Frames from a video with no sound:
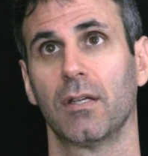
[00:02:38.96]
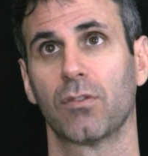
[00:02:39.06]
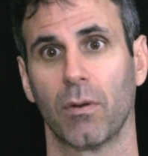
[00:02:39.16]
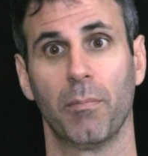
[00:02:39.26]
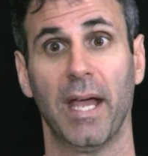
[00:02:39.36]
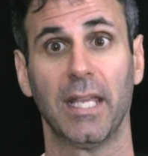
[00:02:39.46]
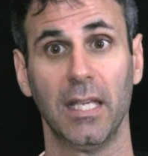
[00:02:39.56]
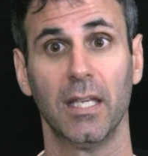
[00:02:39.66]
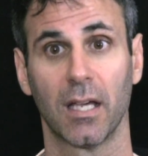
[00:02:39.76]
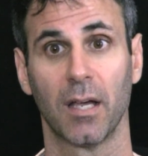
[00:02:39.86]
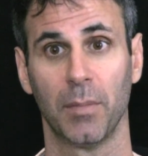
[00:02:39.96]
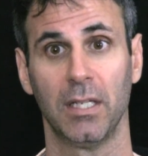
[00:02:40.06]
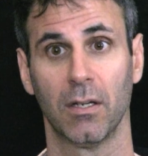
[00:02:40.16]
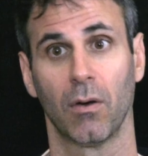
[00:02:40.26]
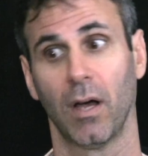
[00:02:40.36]
sort of beggy. I
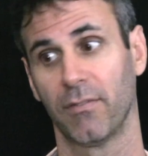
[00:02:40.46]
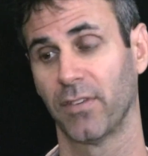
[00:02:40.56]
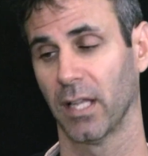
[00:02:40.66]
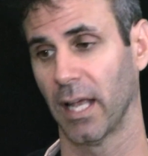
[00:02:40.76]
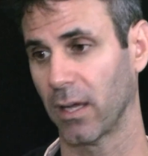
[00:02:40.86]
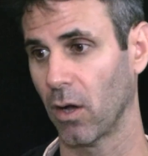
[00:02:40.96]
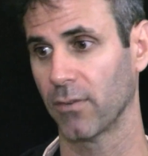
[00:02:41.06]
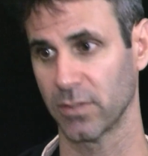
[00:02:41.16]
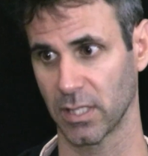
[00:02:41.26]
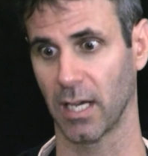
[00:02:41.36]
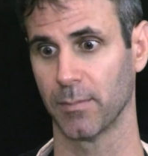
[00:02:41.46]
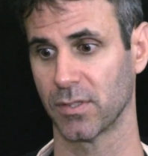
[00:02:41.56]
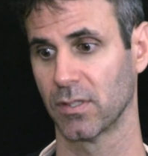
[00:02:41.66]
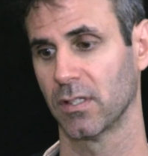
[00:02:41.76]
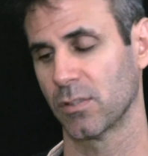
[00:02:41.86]
mean, you know, I feel like
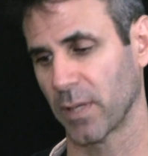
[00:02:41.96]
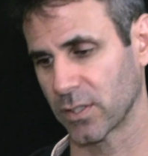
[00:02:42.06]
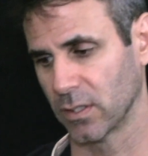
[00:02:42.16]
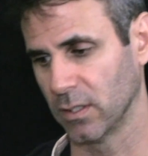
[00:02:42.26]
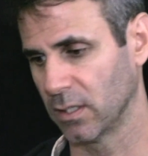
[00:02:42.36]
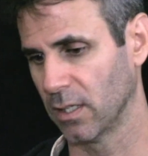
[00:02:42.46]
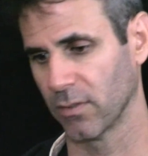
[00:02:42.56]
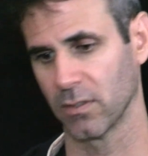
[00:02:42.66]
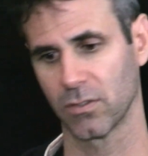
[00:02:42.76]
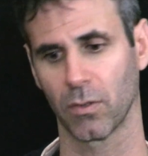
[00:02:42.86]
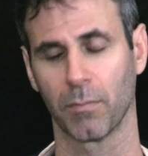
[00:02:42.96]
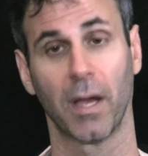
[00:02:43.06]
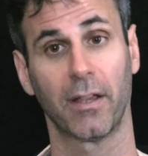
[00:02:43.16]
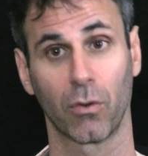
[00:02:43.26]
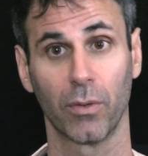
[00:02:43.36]
oftentimes, especially given sort of
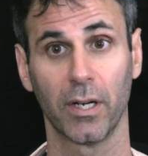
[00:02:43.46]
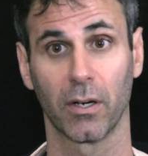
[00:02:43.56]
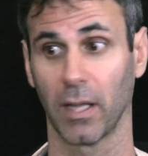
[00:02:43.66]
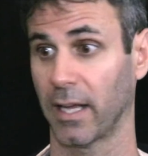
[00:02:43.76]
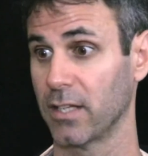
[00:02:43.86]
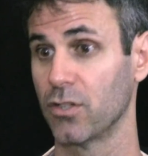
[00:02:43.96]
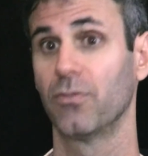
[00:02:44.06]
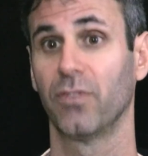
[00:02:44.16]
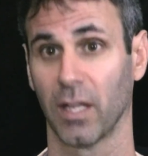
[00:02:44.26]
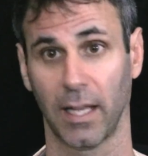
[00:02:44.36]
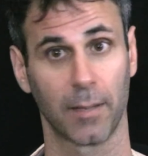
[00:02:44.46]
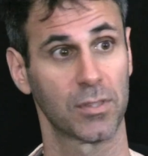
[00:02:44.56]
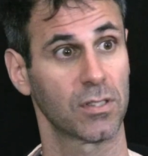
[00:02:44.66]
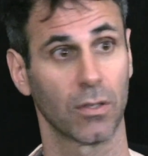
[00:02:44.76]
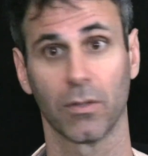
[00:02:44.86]
my career, like I do feel like
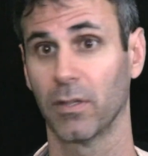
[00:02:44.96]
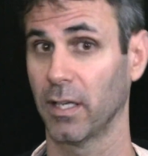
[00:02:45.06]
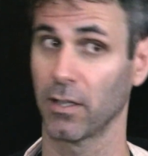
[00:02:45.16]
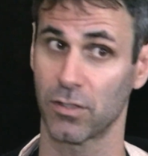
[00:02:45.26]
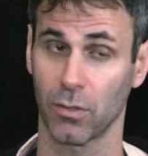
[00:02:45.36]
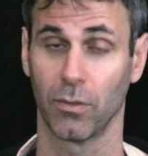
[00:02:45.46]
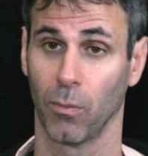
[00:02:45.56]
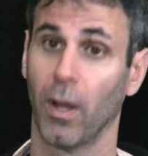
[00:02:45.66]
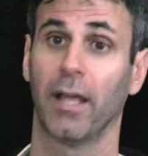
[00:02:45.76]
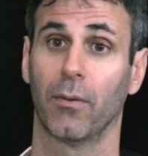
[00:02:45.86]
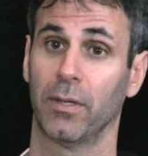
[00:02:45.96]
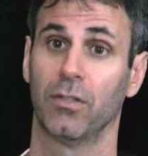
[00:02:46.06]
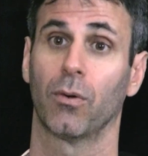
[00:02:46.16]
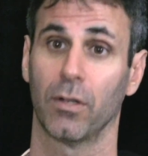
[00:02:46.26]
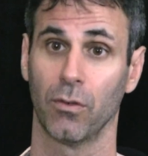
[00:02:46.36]
I'm still in a certain way going
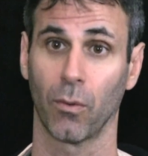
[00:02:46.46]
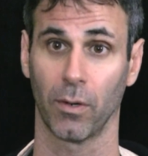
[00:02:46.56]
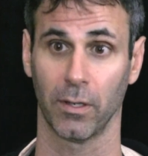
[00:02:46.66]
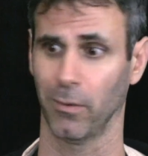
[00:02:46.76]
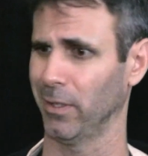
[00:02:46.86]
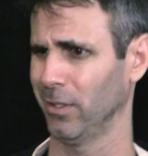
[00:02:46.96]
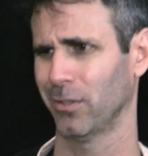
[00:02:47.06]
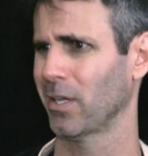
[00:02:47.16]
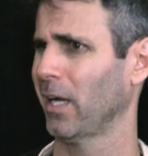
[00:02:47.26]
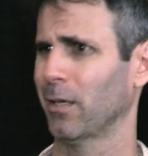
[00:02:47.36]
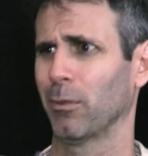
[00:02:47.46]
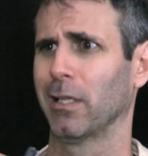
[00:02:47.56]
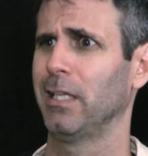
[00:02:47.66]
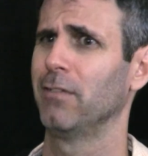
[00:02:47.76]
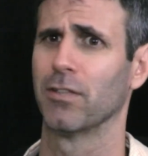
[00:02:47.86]
door to door and going, you're not going to
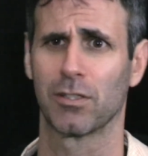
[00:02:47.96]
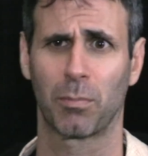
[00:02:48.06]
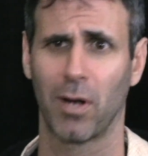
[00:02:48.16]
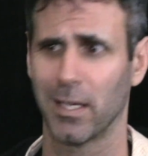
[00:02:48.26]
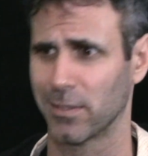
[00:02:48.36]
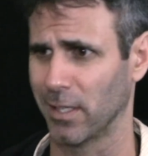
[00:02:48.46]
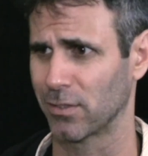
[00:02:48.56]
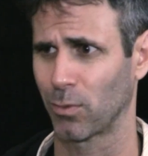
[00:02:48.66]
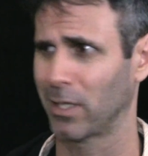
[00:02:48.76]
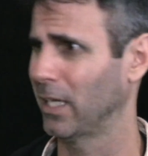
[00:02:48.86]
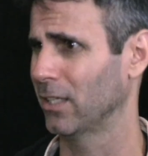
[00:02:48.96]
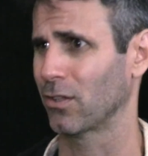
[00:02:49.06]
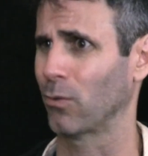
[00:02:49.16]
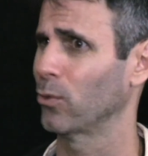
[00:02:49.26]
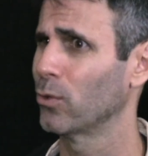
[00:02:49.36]
believe this process. We're going to get
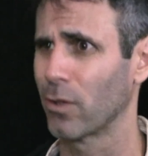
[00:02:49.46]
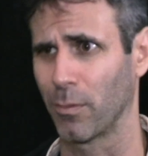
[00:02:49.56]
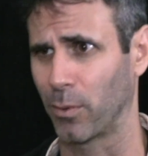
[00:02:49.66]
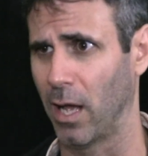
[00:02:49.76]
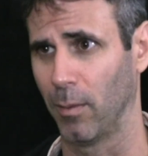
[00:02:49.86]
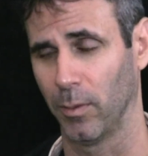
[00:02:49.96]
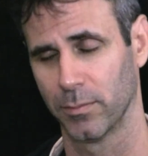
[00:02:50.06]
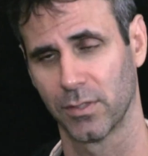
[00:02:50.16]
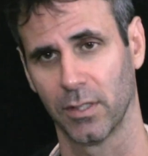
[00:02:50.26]
to the root of the problem.